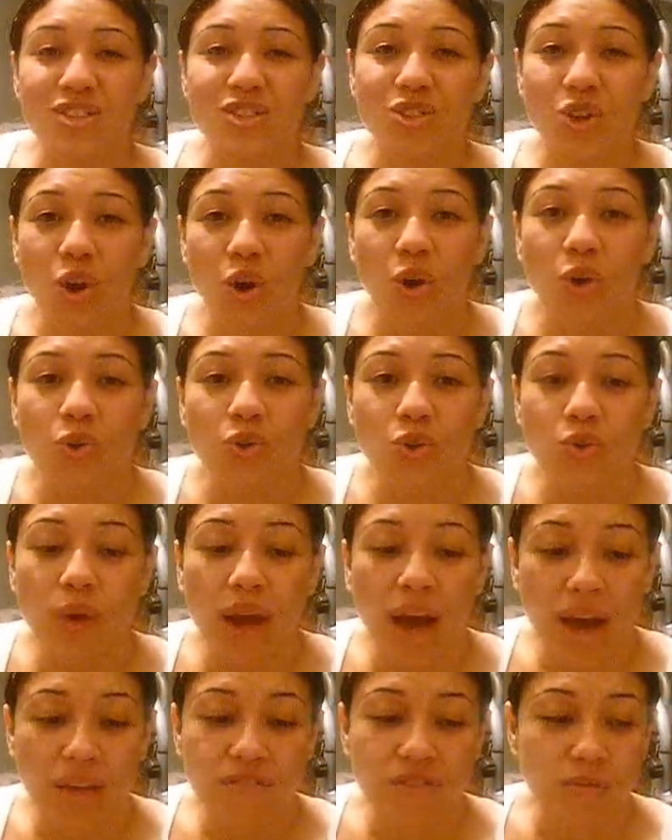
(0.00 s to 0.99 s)
So you
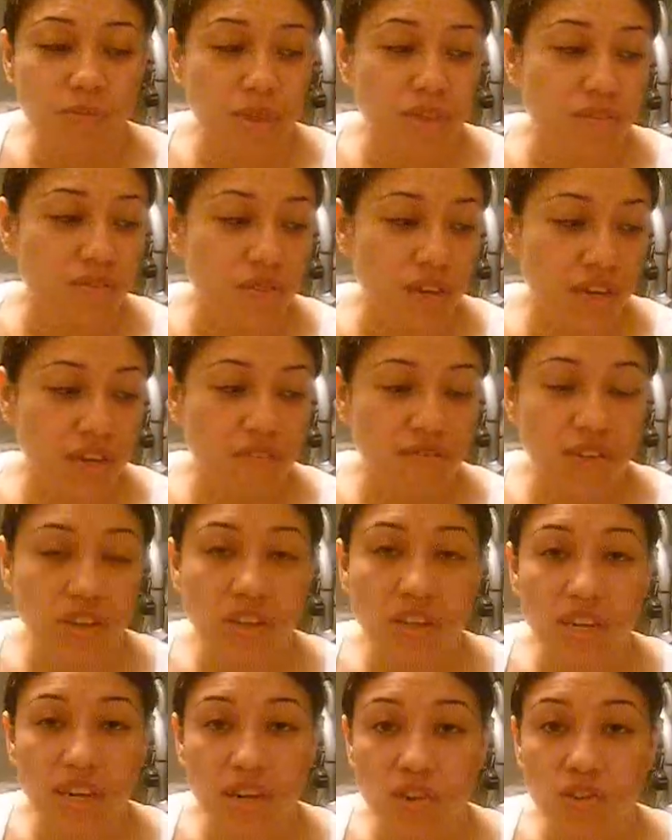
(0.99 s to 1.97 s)
have to be very,
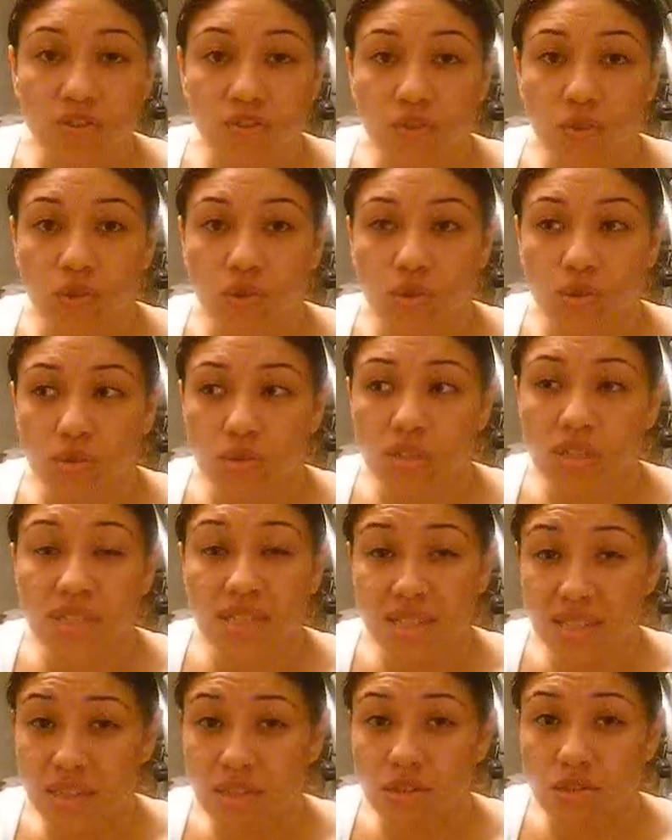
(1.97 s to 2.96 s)
very careful
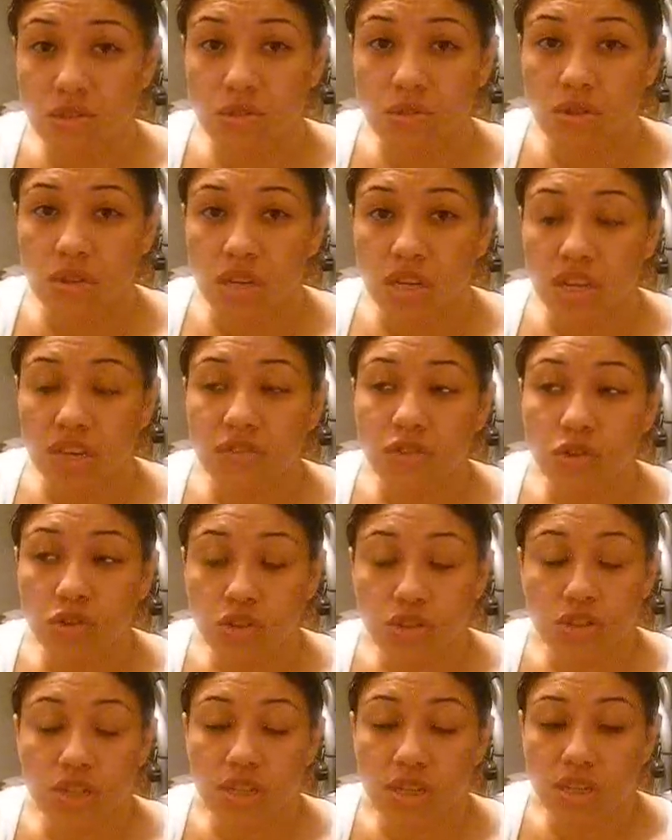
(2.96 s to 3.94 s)
still. Even though
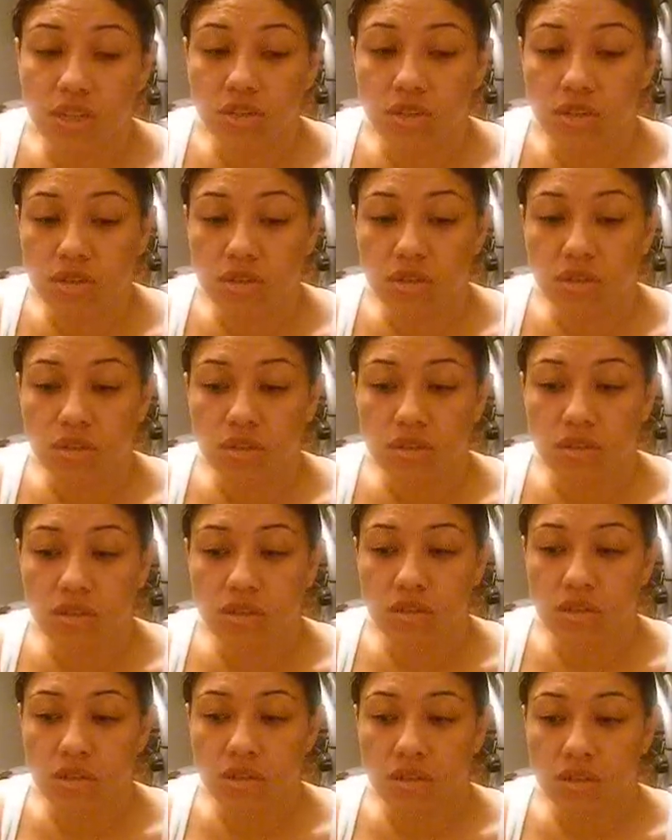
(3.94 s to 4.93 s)
you're
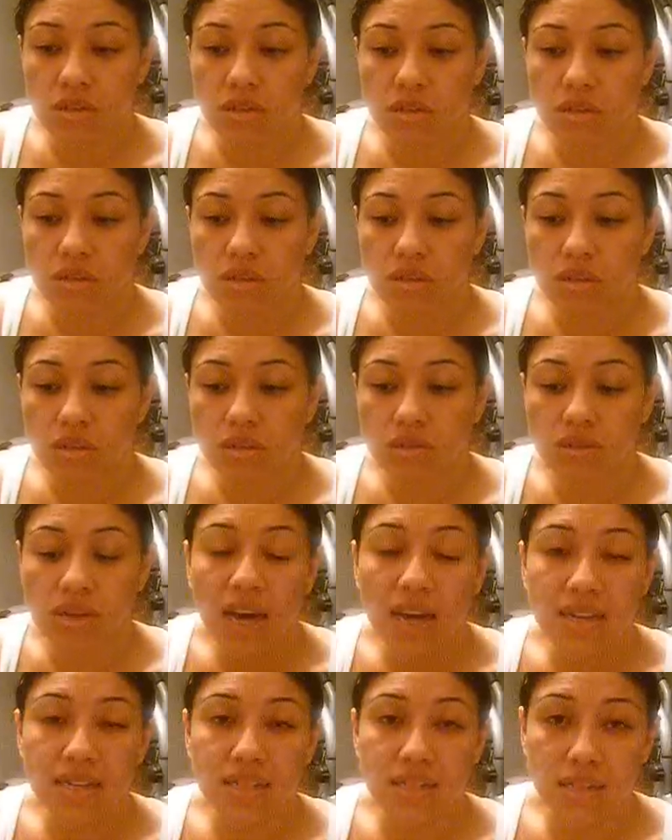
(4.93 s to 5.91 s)

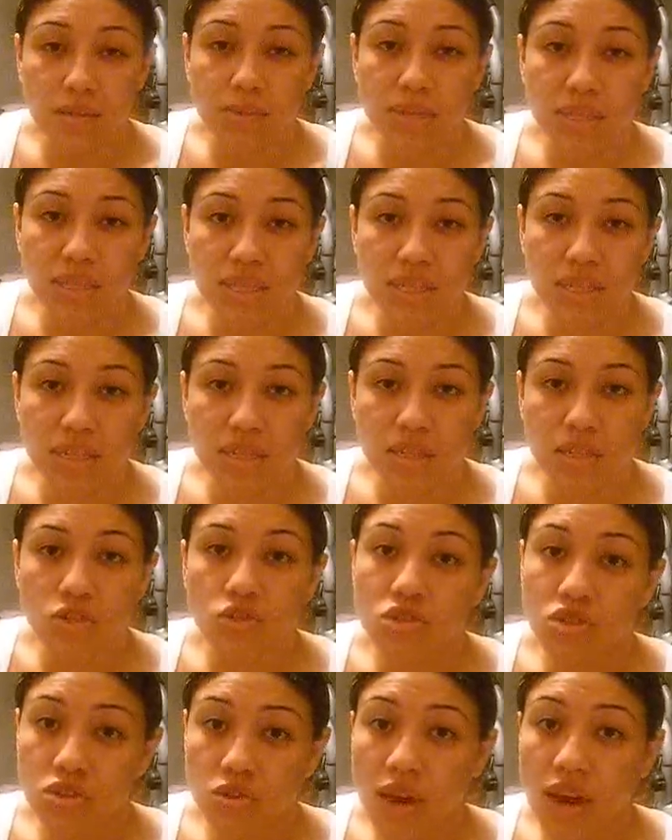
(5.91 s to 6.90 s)
not as limited, you
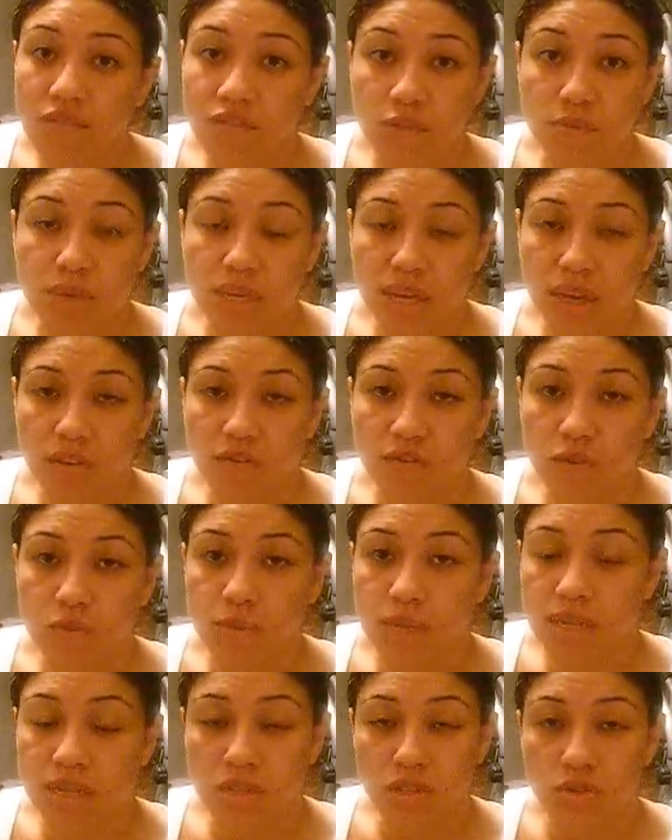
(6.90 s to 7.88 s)
still have to be careful,
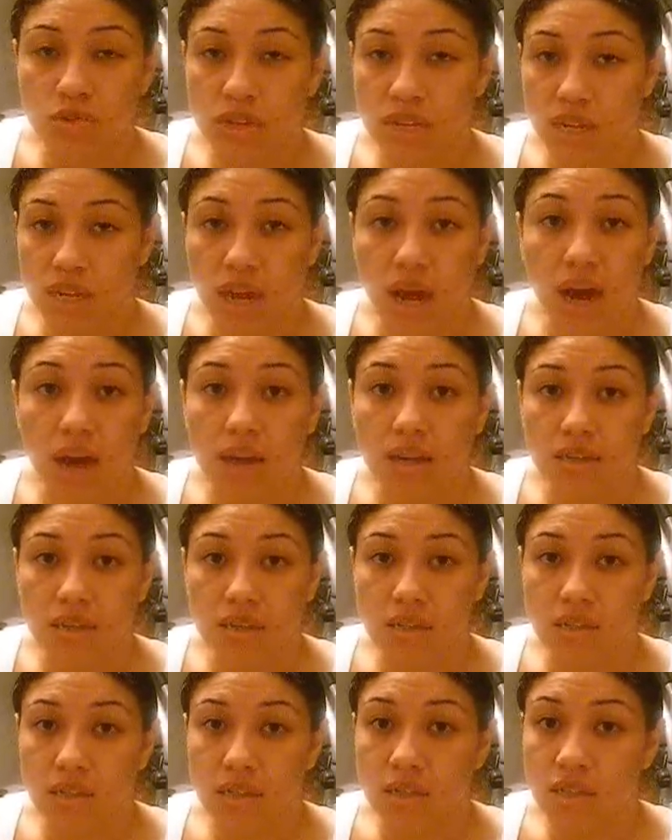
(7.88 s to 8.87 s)
because you cannot
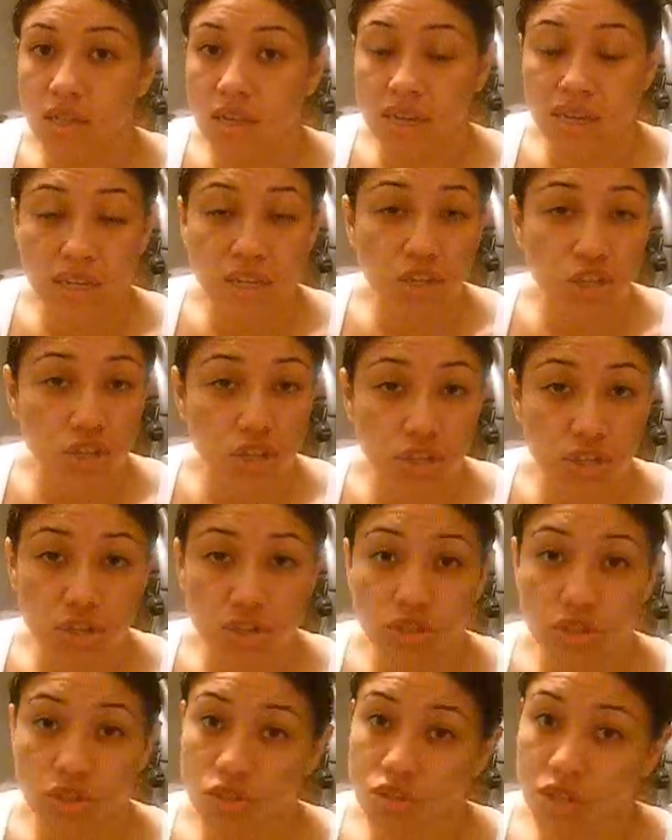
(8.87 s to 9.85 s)
eat any
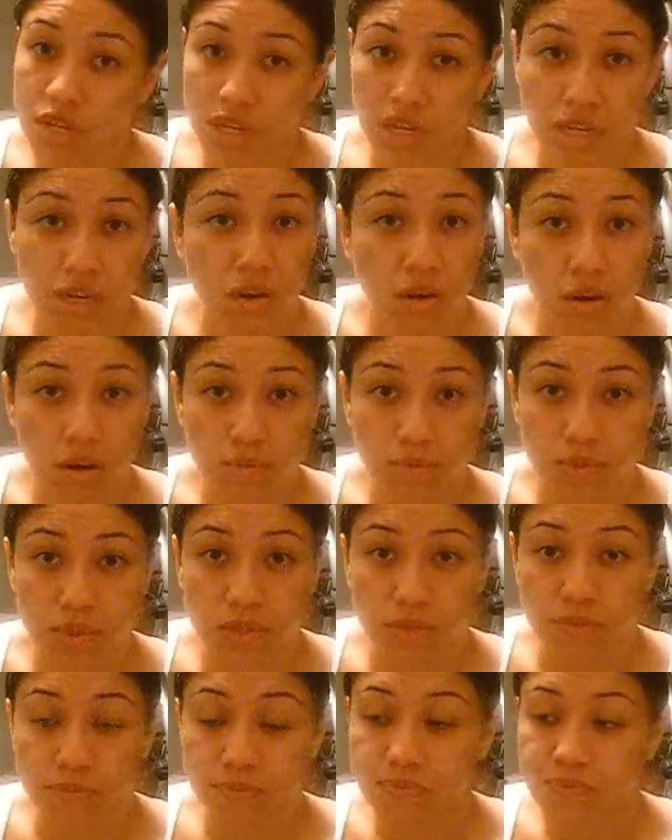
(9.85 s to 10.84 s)
sugars or any carbs.
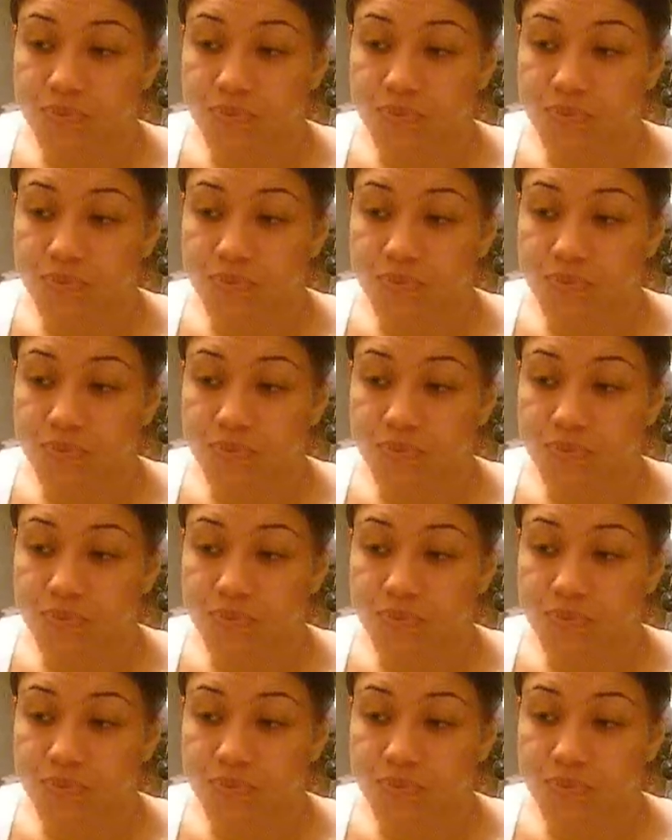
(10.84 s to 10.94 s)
